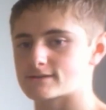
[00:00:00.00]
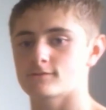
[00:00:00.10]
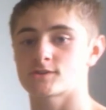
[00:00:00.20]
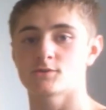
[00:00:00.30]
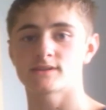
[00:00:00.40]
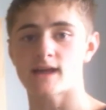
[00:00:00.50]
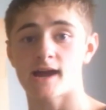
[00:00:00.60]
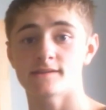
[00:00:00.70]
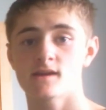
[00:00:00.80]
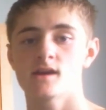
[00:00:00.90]
into a knight.
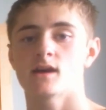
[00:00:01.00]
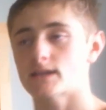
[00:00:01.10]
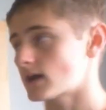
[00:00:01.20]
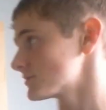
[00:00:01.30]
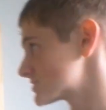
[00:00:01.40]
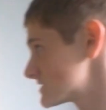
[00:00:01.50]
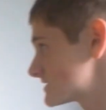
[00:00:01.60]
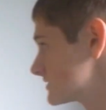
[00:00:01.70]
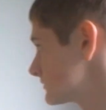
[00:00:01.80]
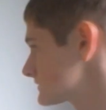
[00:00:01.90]
And I'll just
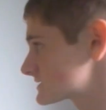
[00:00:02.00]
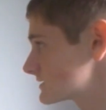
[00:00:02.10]
use,